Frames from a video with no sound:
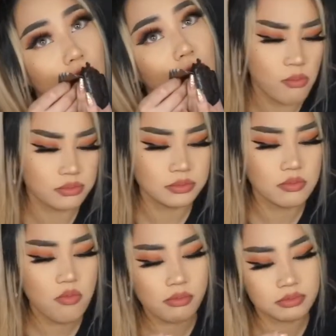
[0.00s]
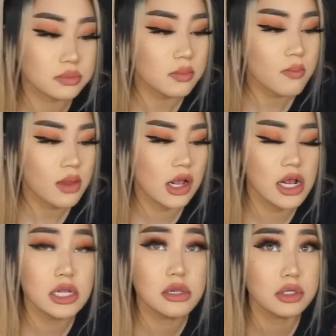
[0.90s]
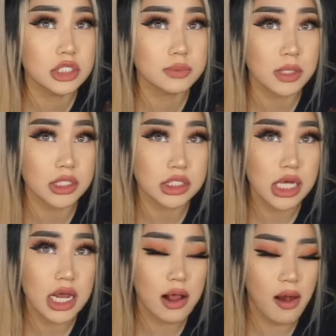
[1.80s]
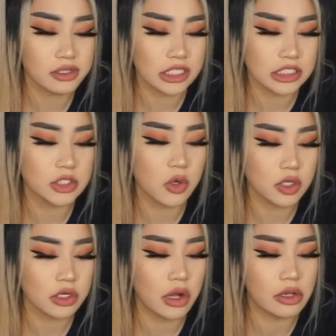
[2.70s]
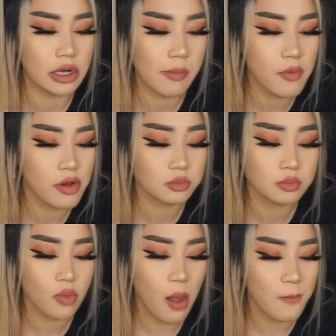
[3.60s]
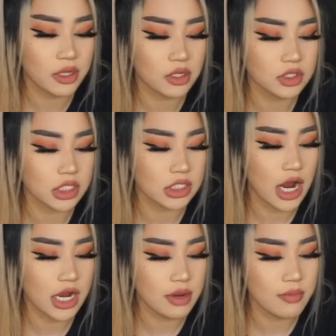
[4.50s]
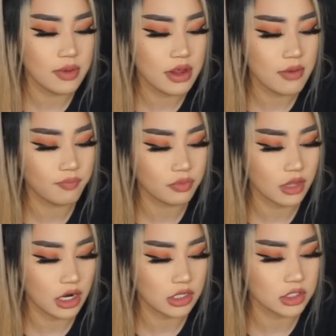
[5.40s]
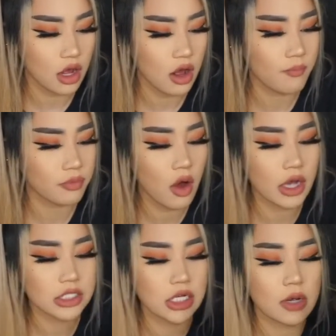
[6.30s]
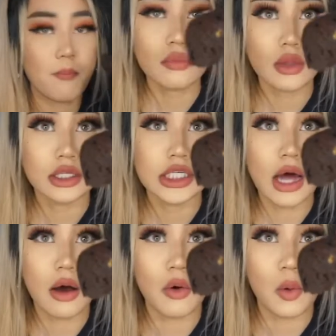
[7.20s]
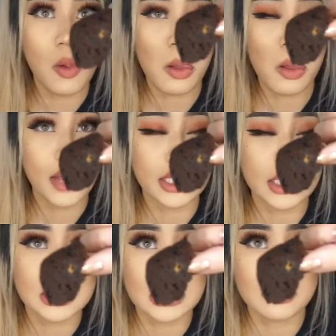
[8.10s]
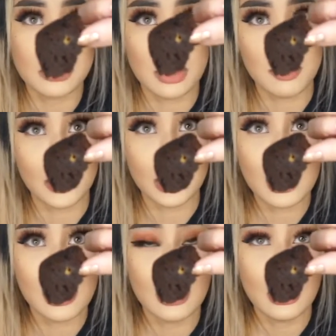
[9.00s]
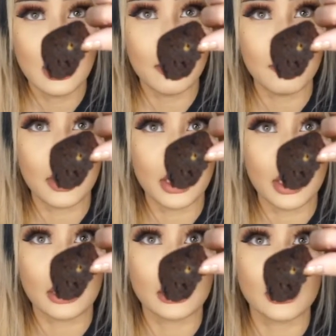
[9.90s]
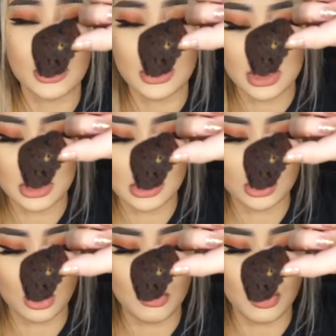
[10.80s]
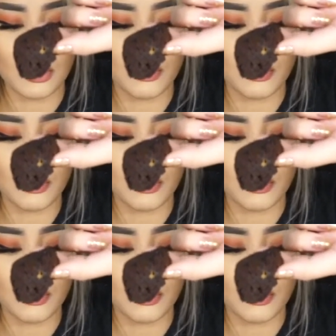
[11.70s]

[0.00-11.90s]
Mmm. Either the sponge cake has soaked it all up but there was a tiny bit that I saw. Oh, I see it. See that hole? I guess that's where they put it, but it clearly didn't distribute